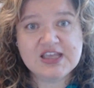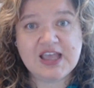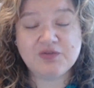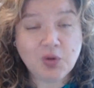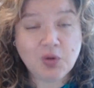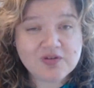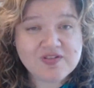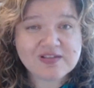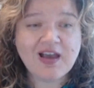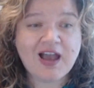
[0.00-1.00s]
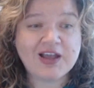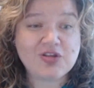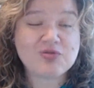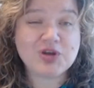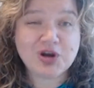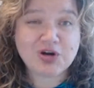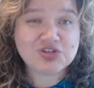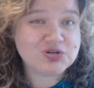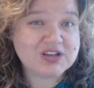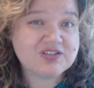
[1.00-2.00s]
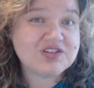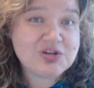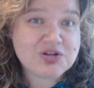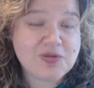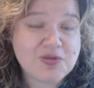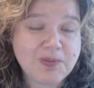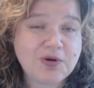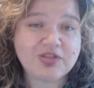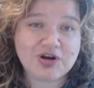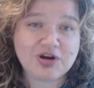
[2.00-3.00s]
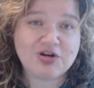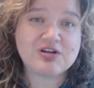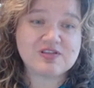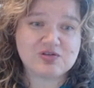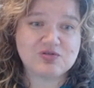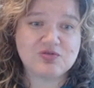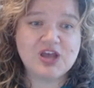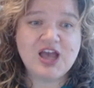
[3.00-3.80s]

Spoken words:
And of course, I'd also encourage you to continue to support the current zoo.